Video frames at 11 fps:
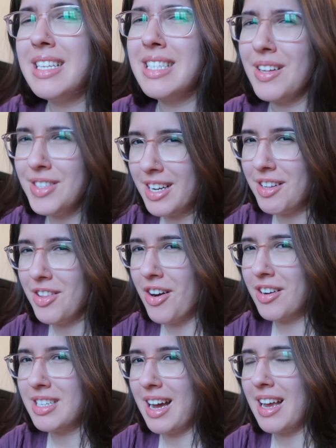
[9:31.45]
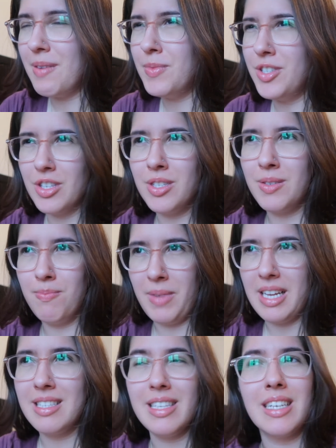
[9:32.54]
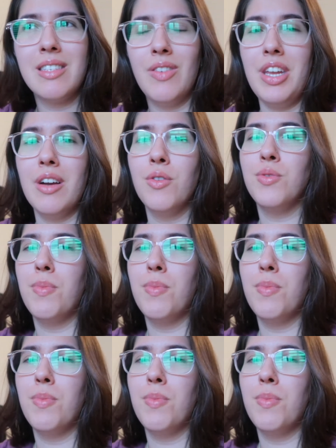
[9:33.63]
It sounds like a long time to just make 6 videos,